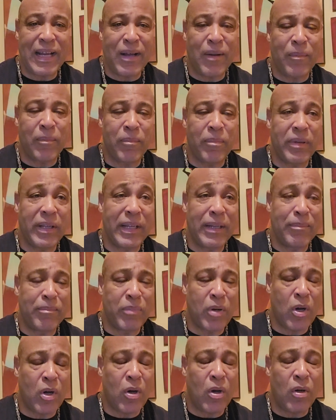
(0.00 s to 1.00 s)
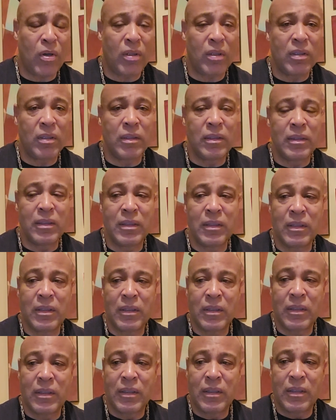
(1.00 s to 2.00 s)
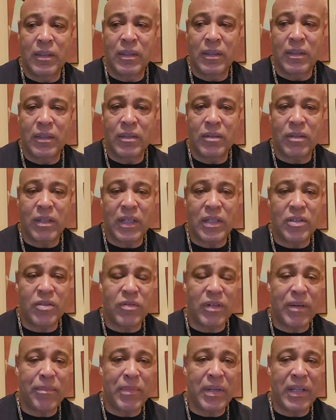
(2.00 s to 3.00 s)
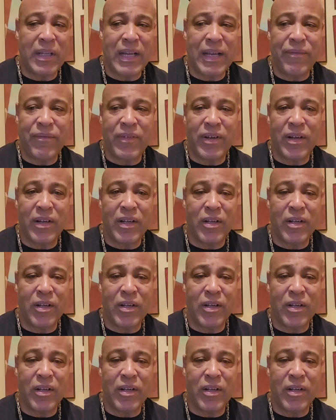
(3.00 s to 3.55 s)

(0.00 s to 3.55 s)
out playing ball, trying to straighten my life out,